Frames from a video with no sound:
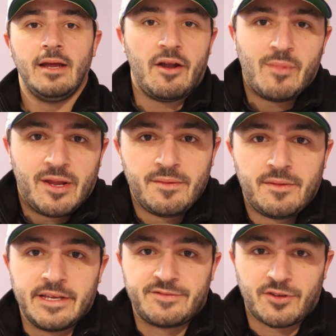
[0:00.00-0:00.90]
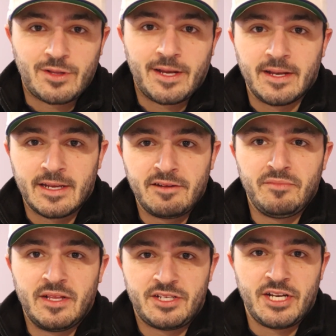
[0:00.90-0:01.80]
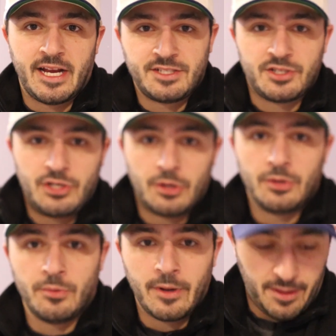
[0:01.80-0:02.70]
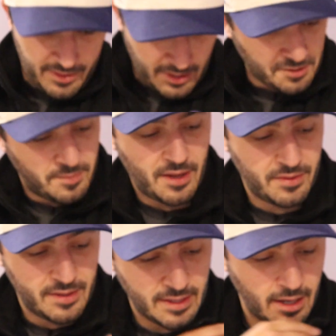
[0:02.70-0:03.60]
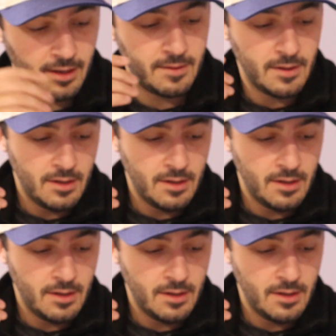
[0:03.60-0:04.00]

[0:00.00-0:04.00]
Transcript: Hey everybody, thanks for clicking and giving me the chance to show you what I think about the